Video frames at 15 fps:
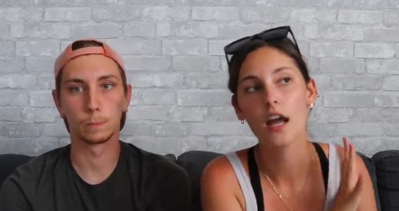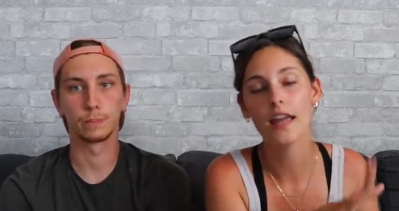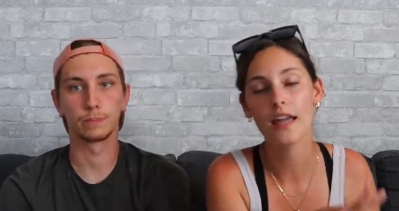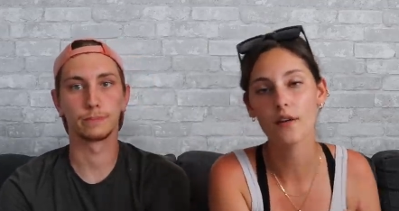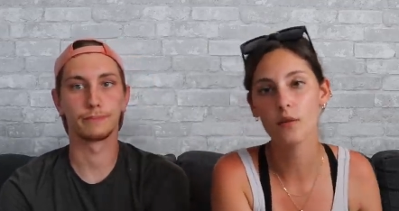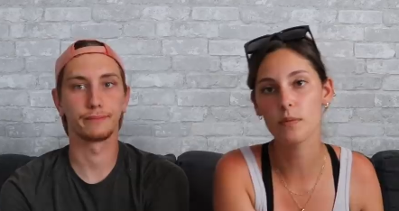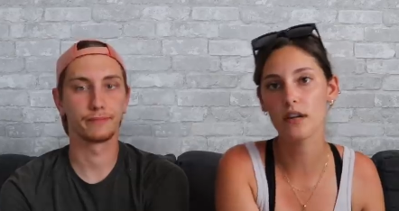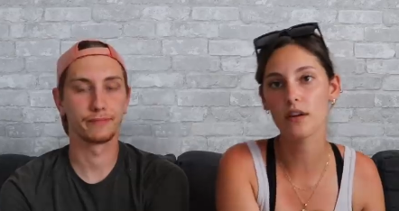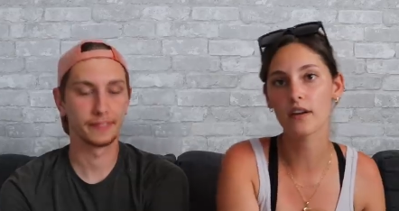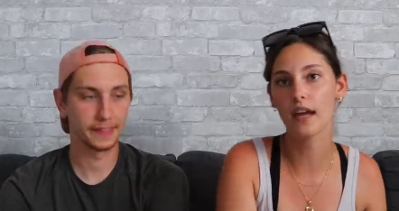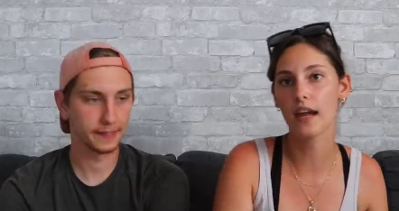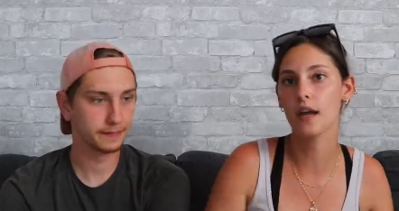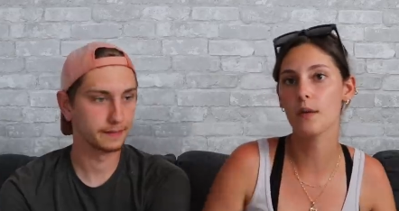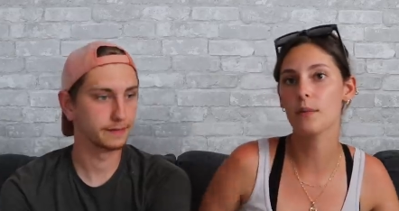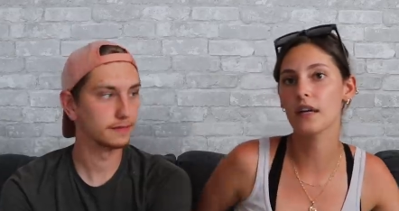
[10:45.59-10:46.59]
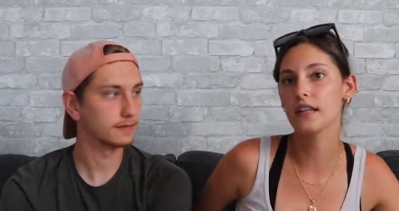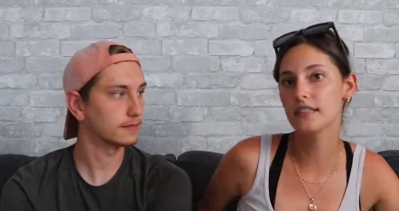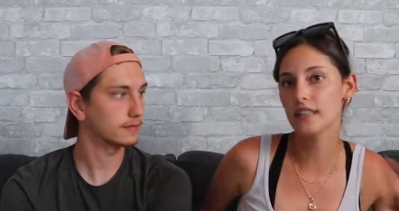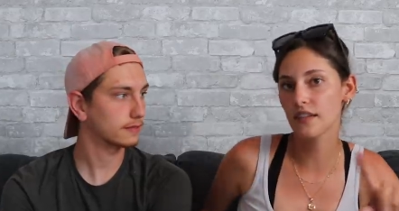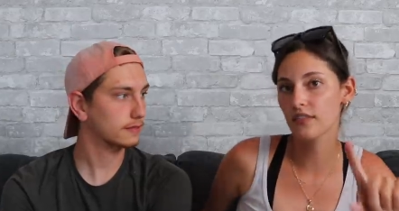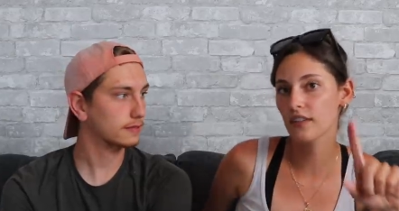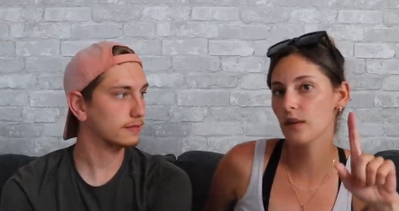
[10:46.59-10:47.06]
Speaker 1: it would be okay, but I
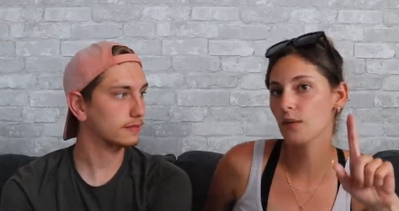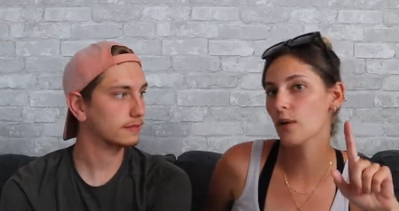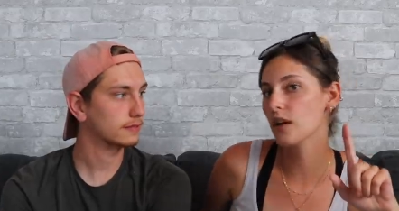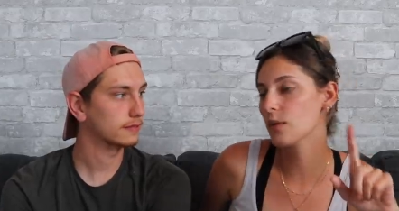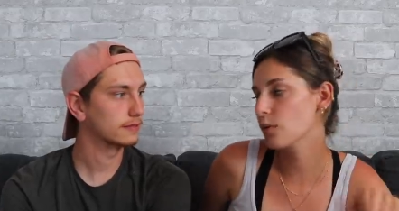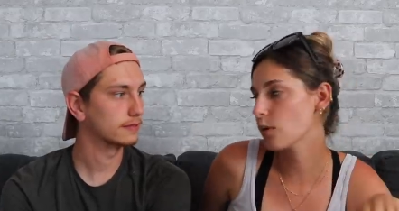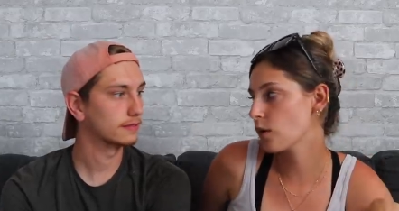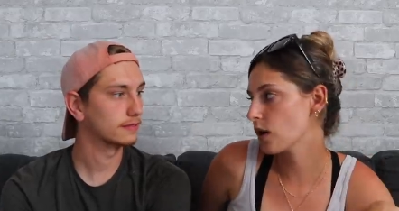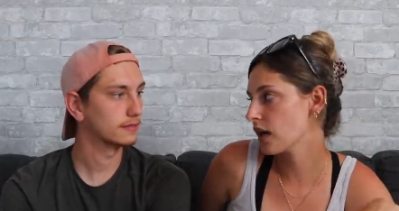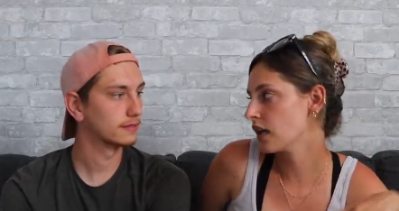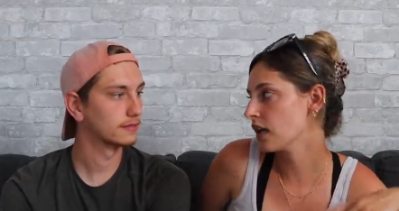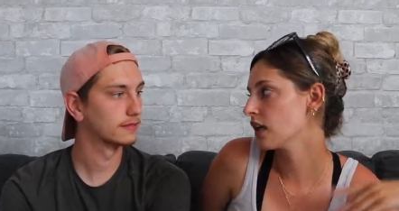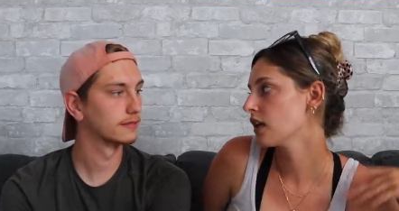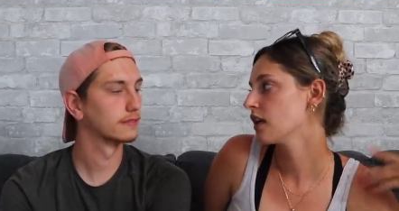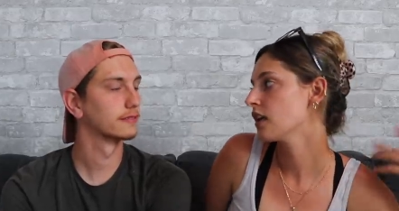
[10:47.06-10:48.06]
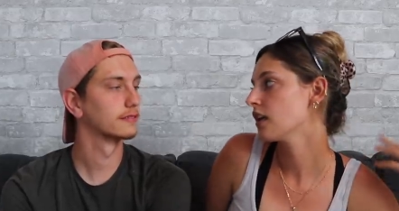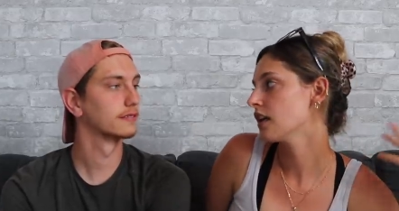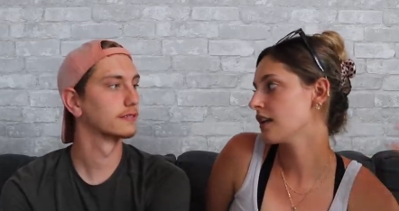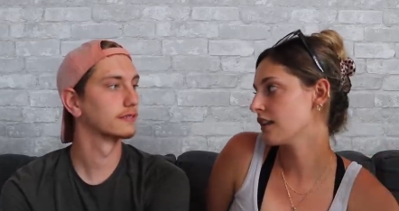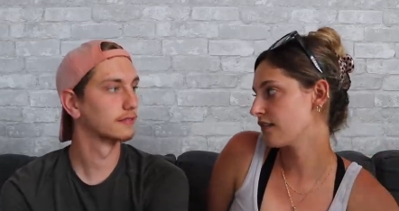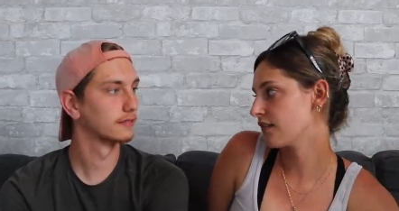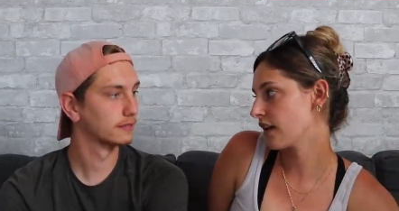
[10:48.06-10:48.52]
definitely want a boy
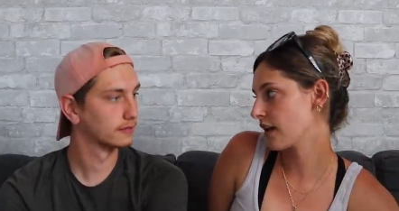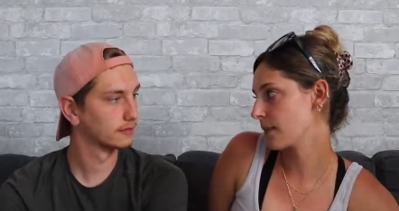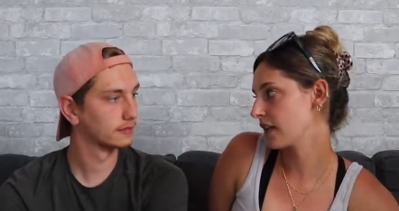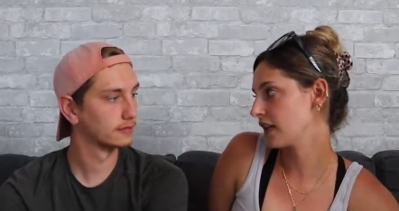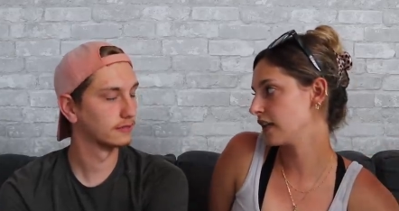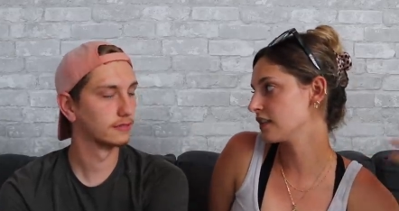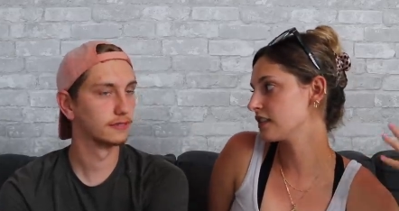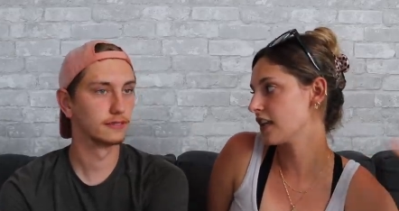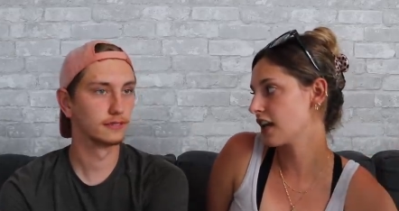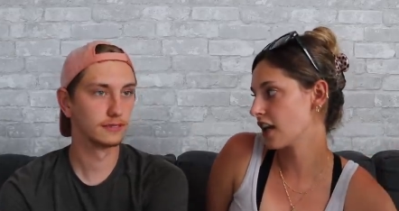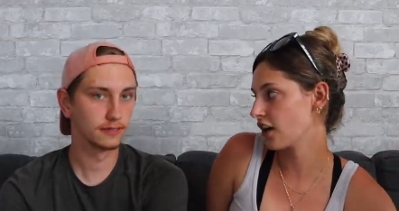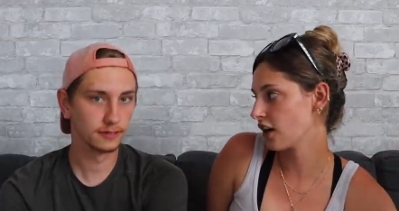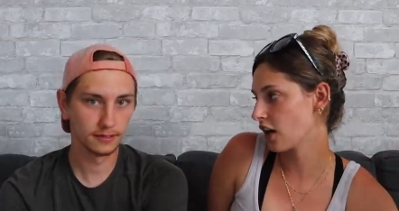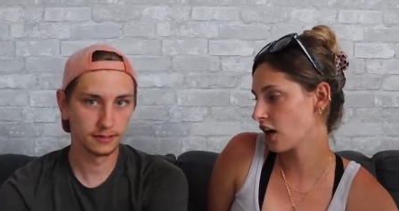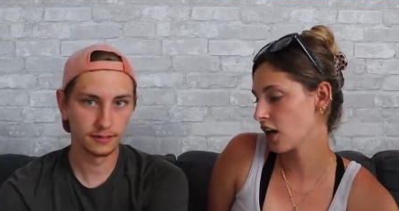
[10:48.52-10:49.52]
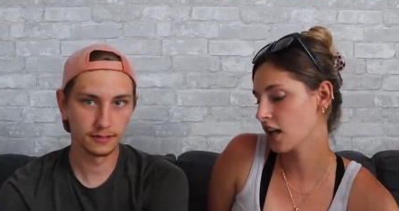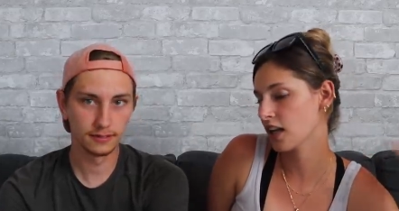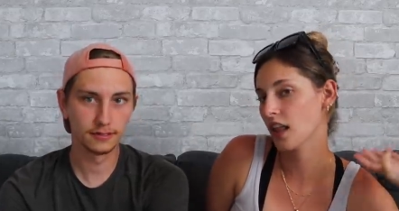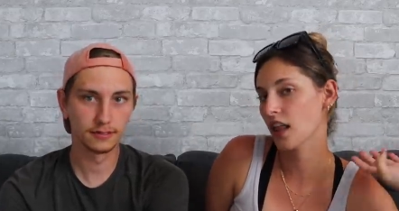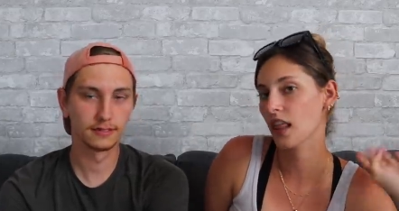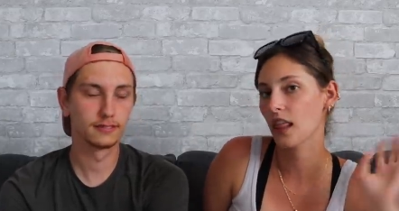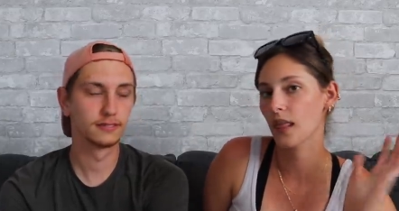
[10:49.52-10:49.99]
in the family to carry on